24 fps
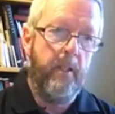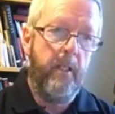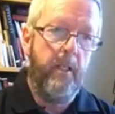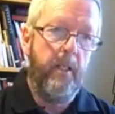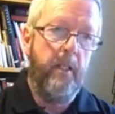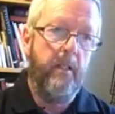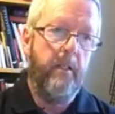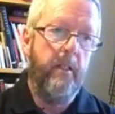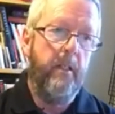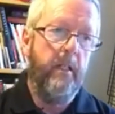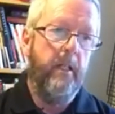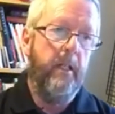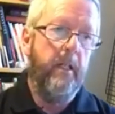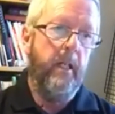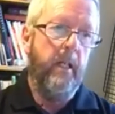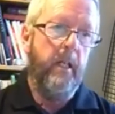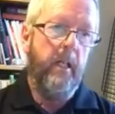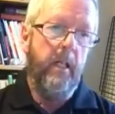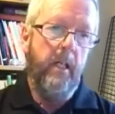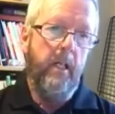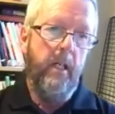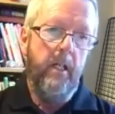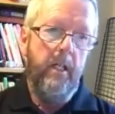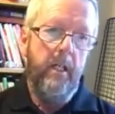in.
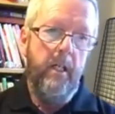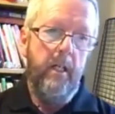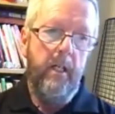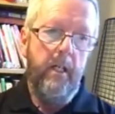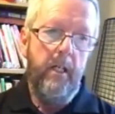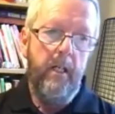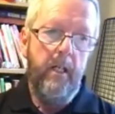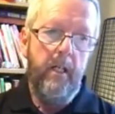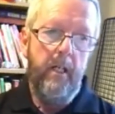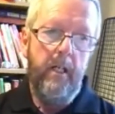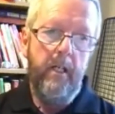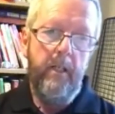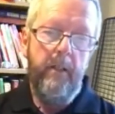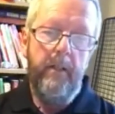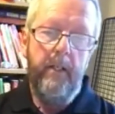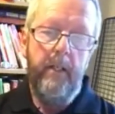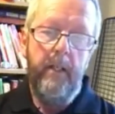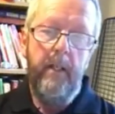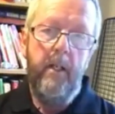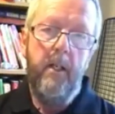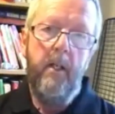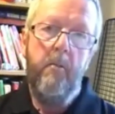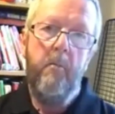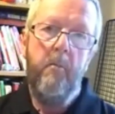They
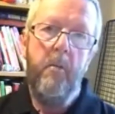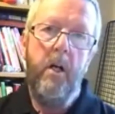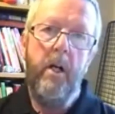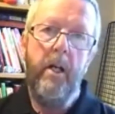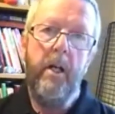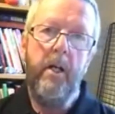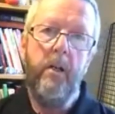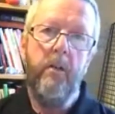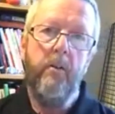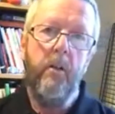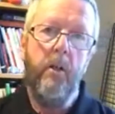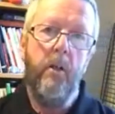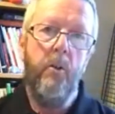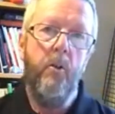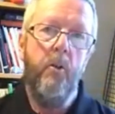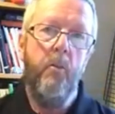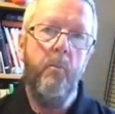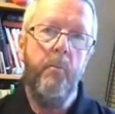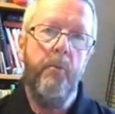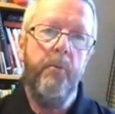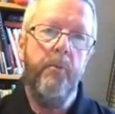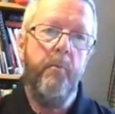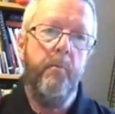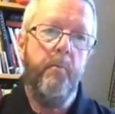are
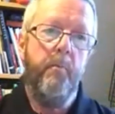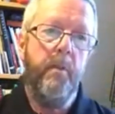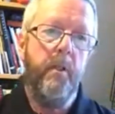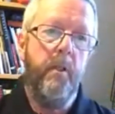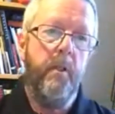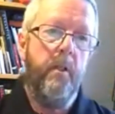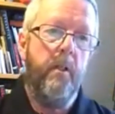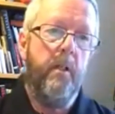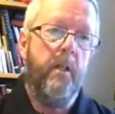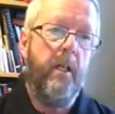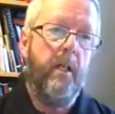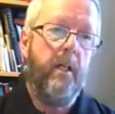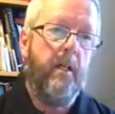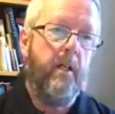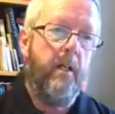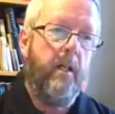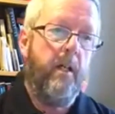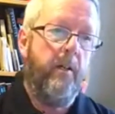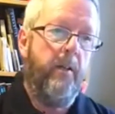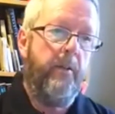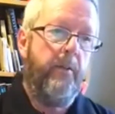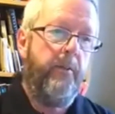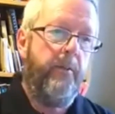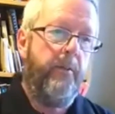microbes, but like
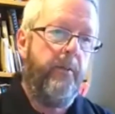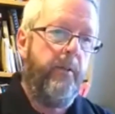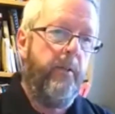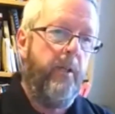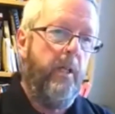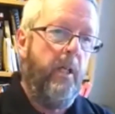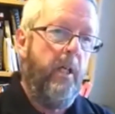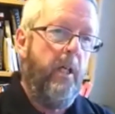us,